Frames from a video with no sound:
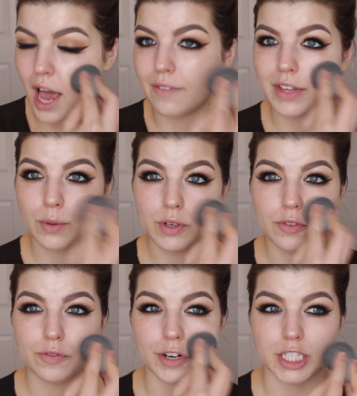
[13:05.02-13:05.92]
I feel like when you
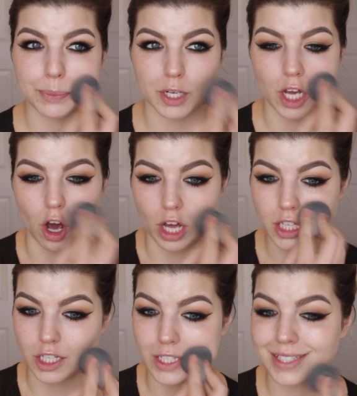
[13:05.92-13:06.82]
first put it on,
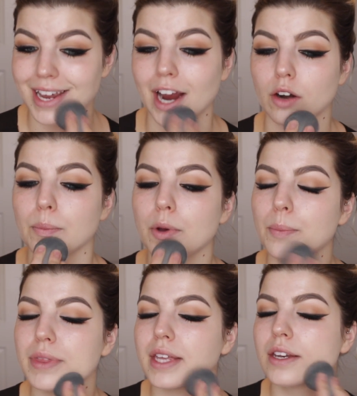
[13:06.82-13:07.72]
it looks terrible,
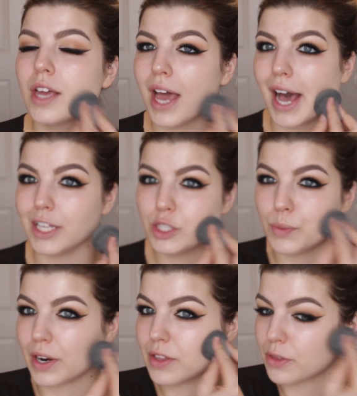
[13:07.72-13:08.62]
but then as you
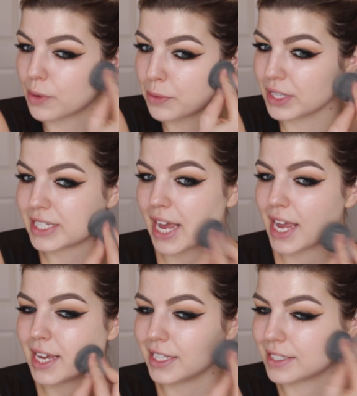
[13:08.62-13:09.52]
wear it throughout the
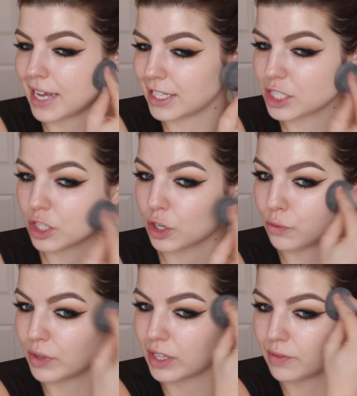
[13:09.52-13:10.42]
day, it tends to look
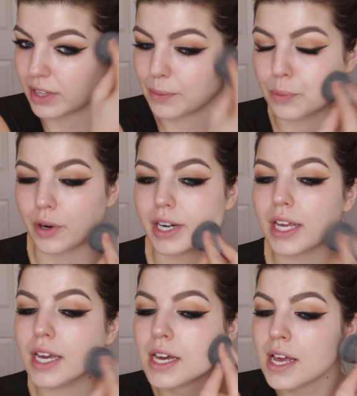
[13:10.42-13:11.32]
really, really
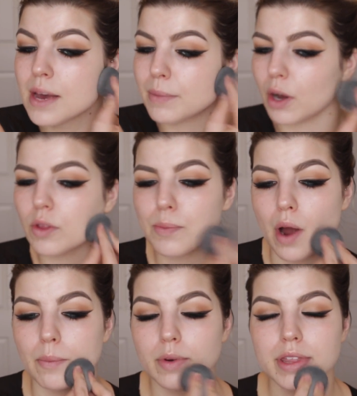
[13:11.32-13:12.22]
pretty. My only
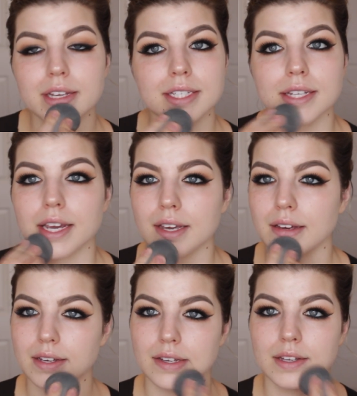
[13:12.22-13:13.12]
problem with it is like,
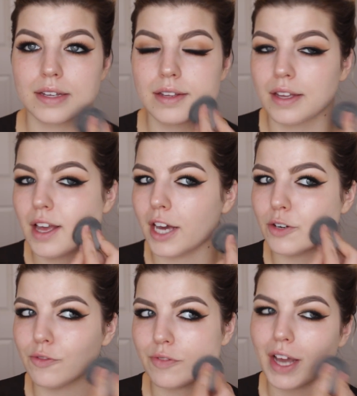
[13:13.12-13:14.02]
I
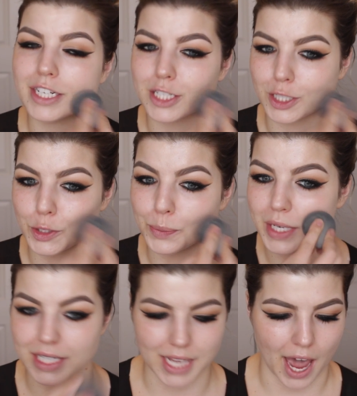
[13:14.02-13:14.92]
don't find it's
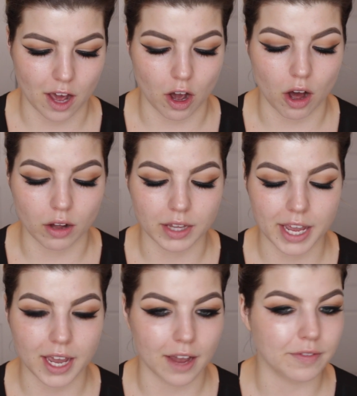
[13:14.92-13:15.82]
luminous at all.
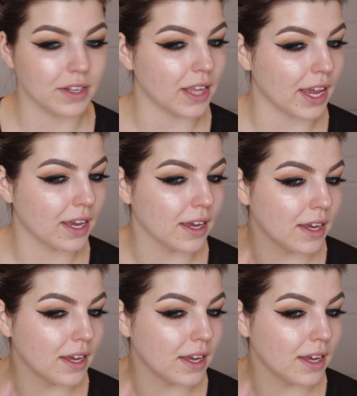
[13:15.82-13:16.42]
Like, I feel like